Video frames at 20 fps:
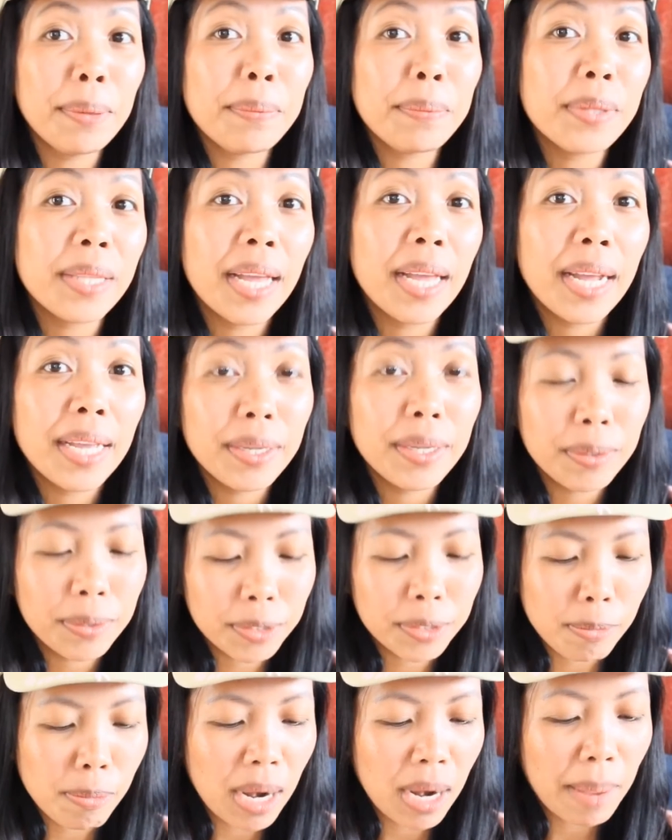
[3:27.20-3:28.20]
po tayo,
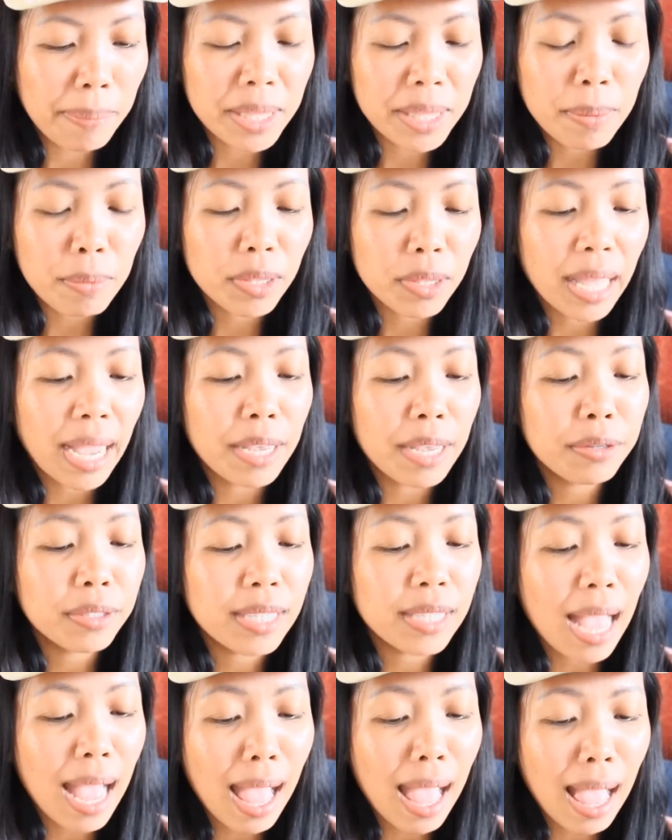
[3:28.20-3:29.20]
so malapit na po tayo
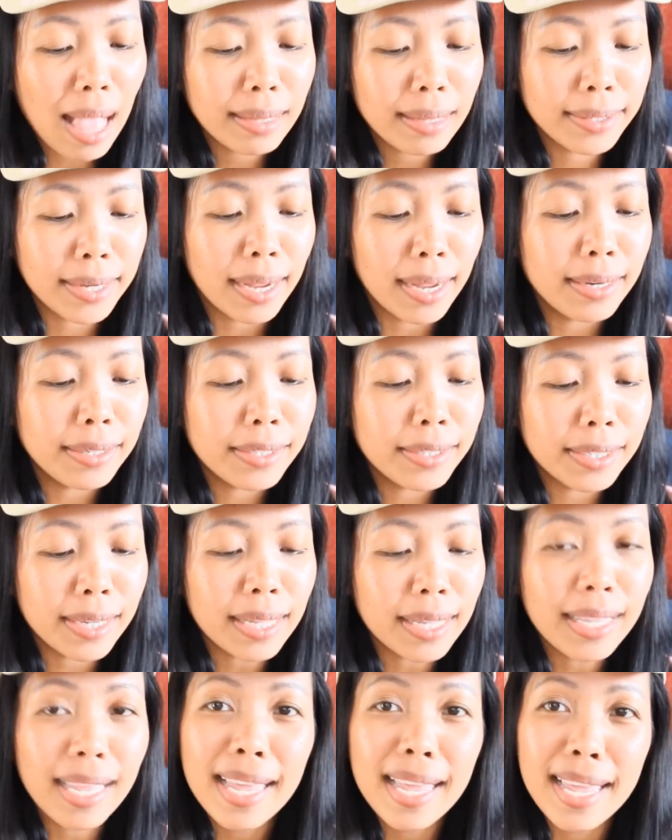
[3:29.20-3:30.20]
sa challenge
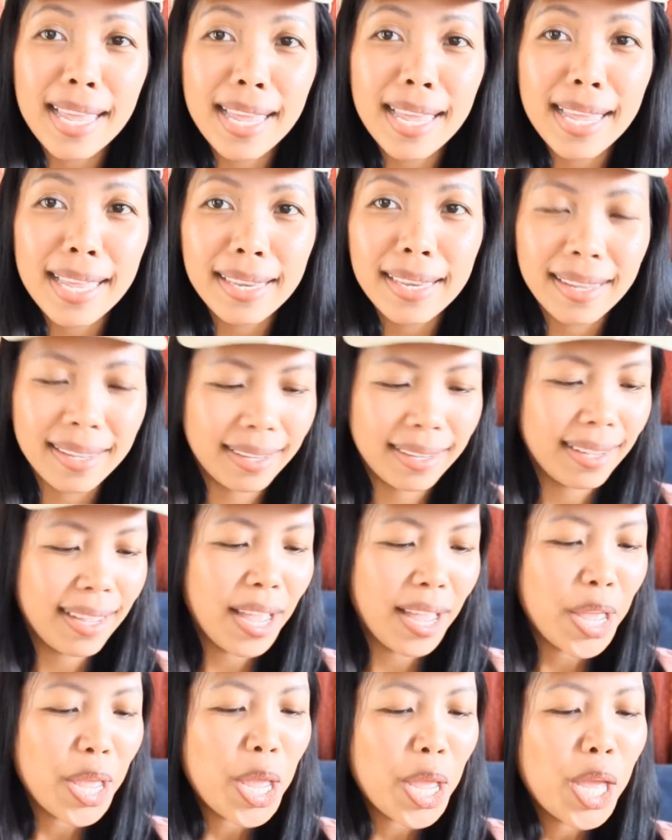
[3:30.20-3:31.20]
natin.
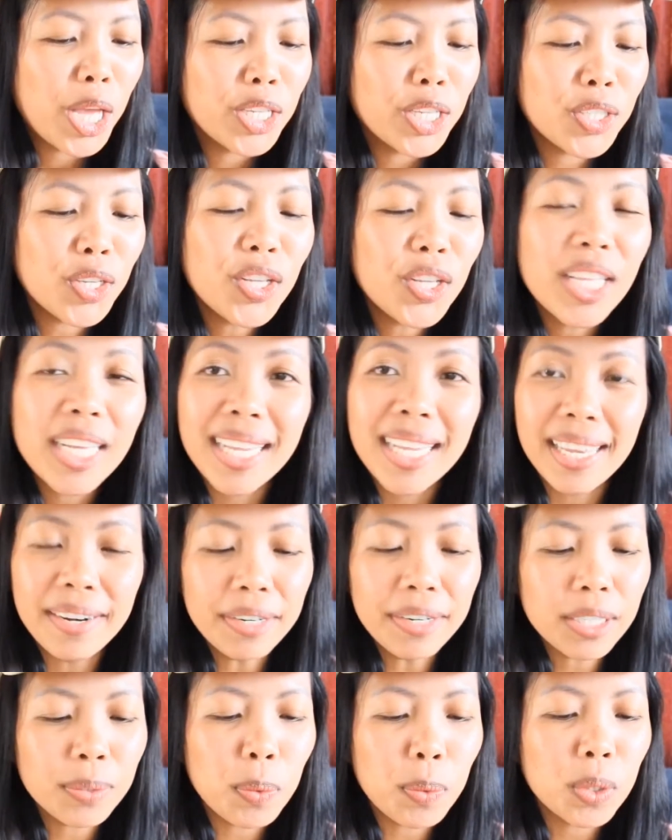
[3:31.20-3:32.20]
So the
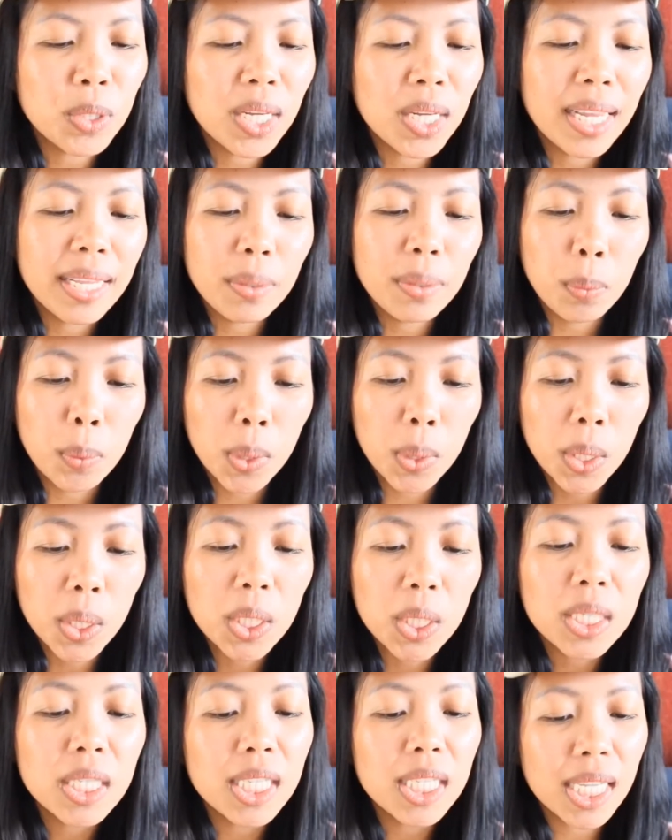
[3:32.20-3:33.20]
clearest water in the
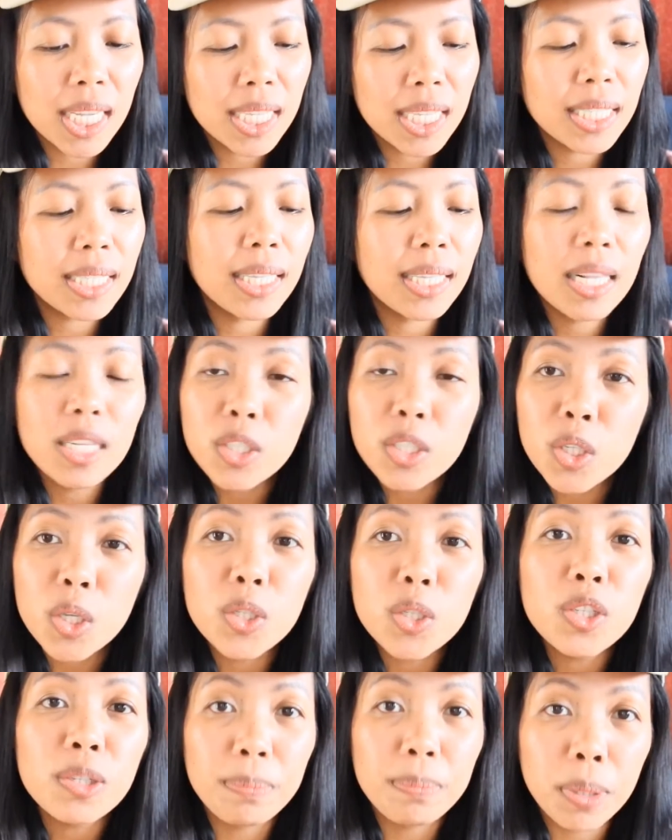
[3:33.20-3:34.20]
world is
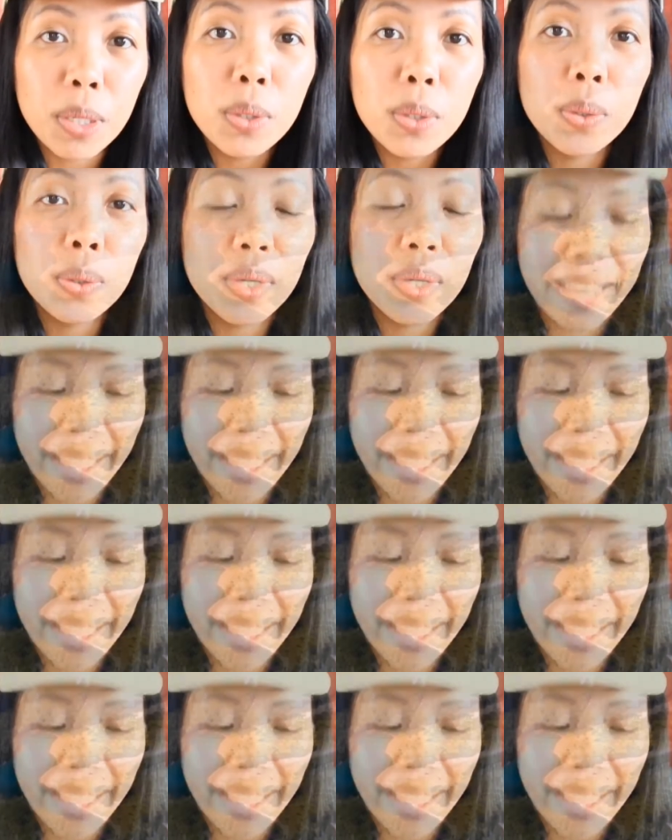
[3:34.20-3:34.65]
Nelson's Blue